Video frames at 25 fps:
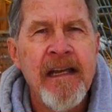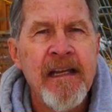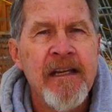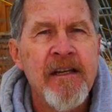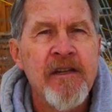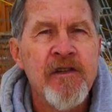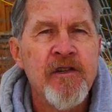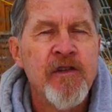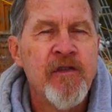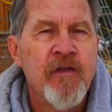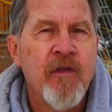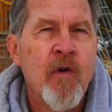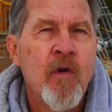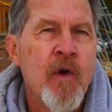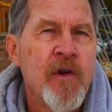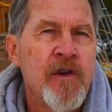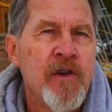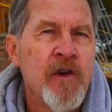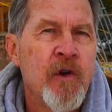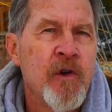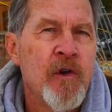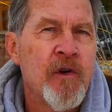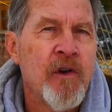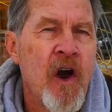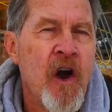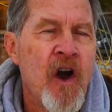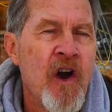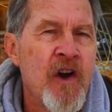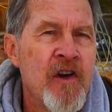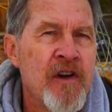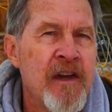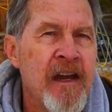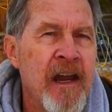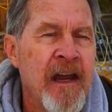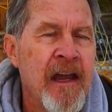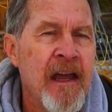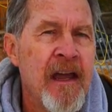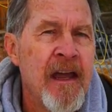is for your
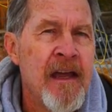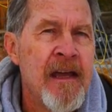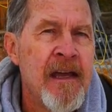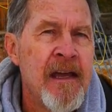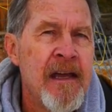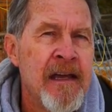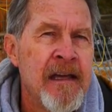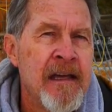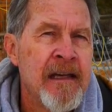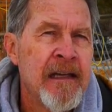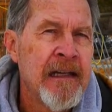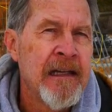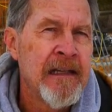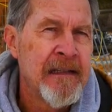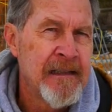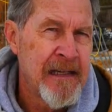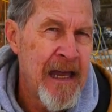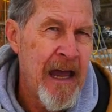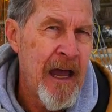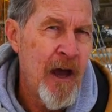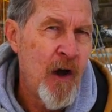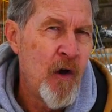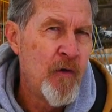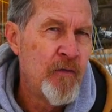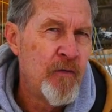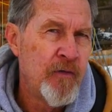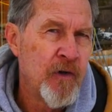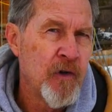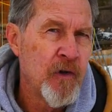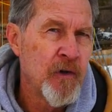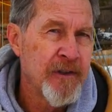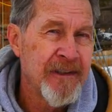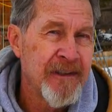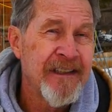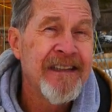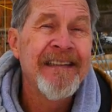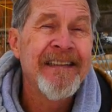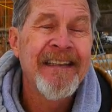gardening, it's
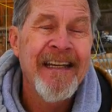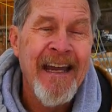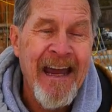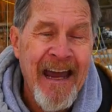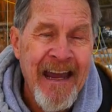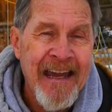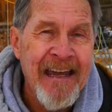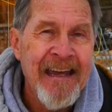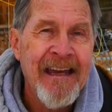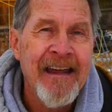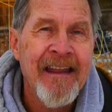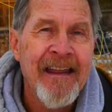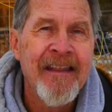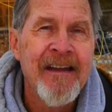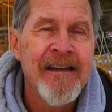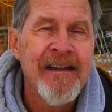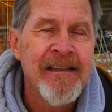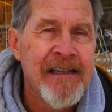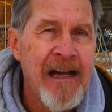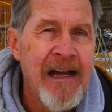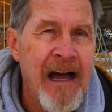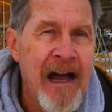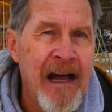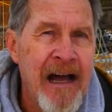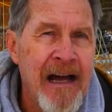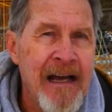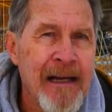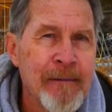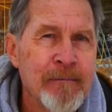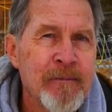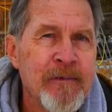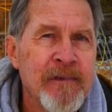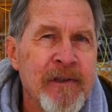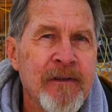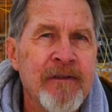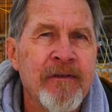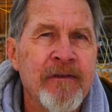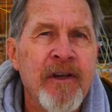helpful to take the time
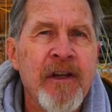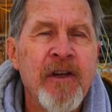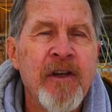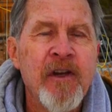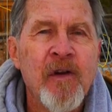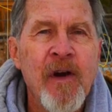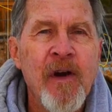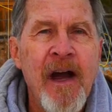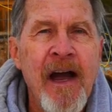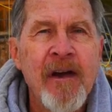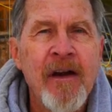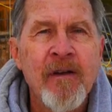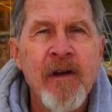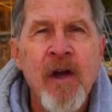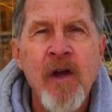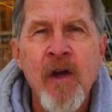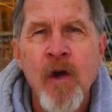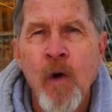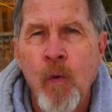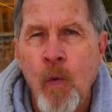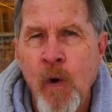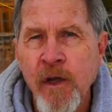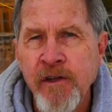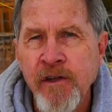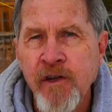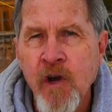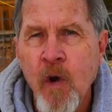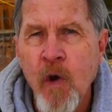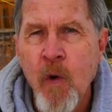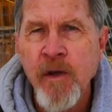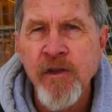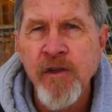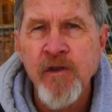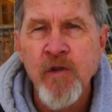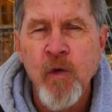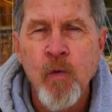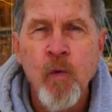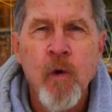to figure out what's
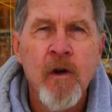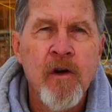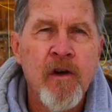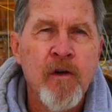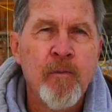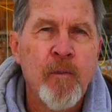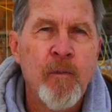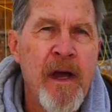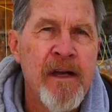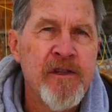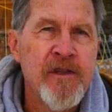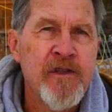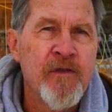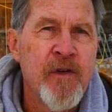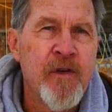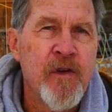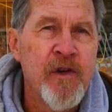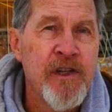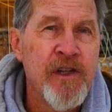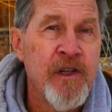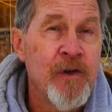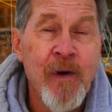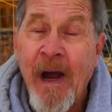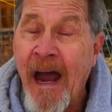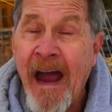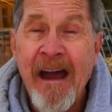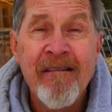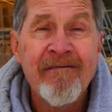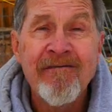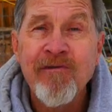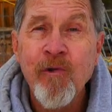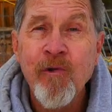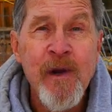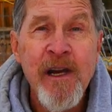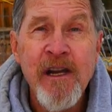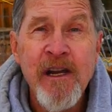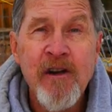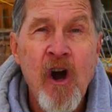going to work best for you.
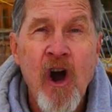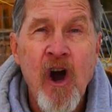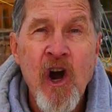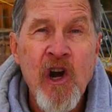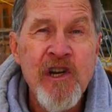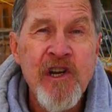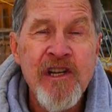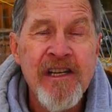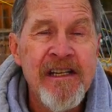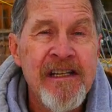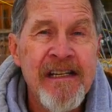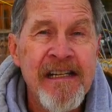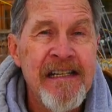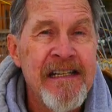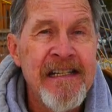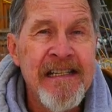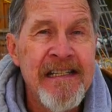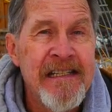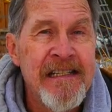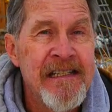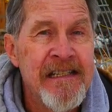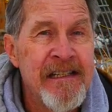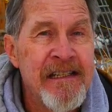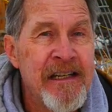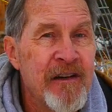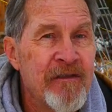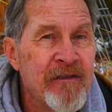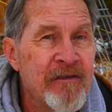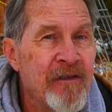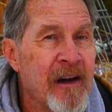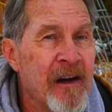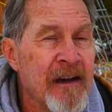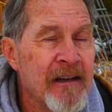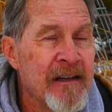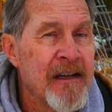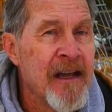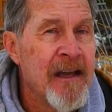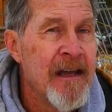Every garden is different.